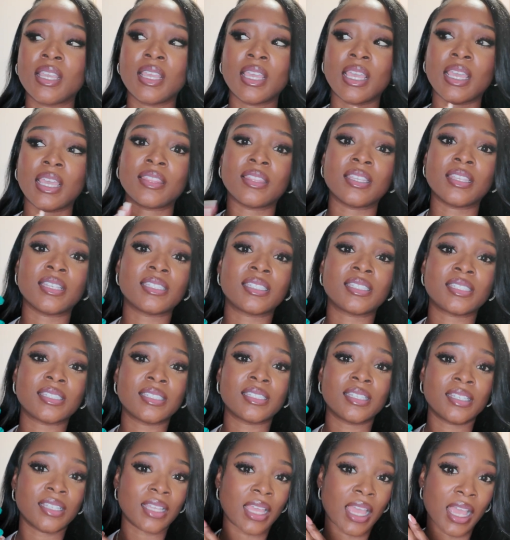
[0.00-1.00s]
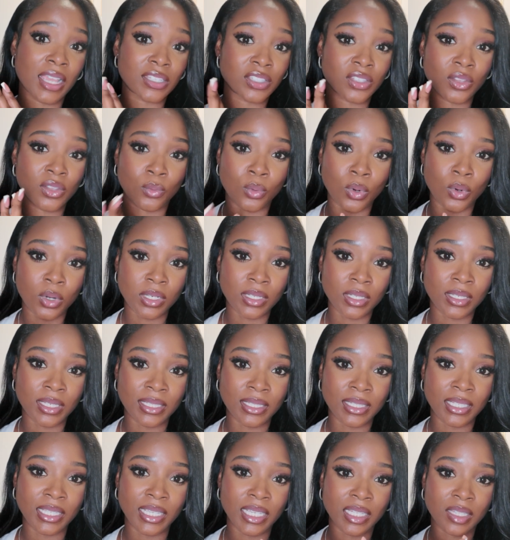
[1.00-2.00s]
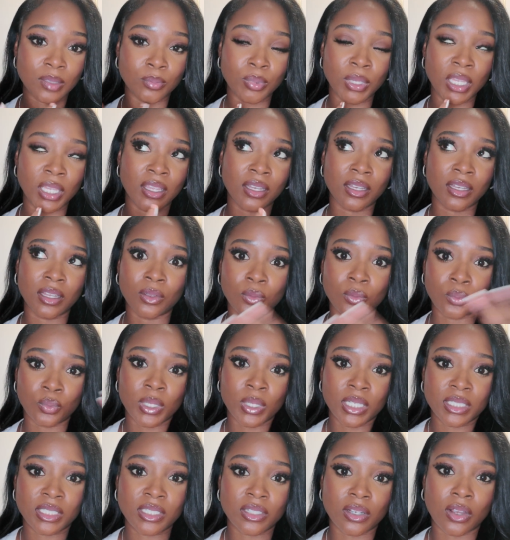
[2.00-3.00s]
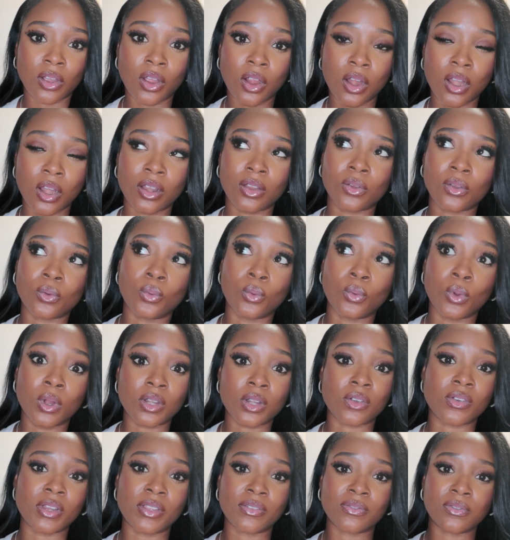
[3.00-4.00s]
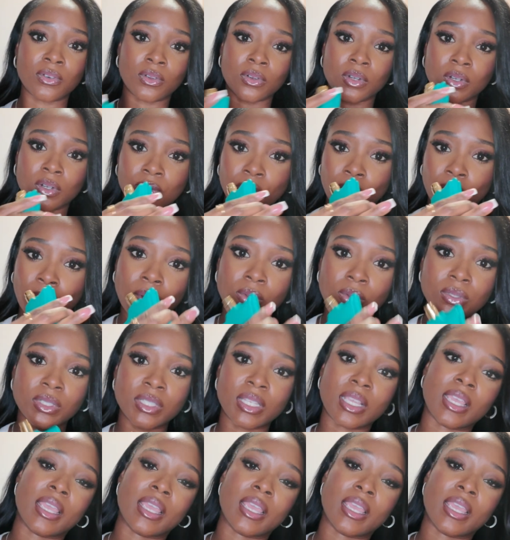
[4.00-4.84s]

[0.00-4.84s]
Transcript: And this has the water lily and the peony, which are watery floral notes.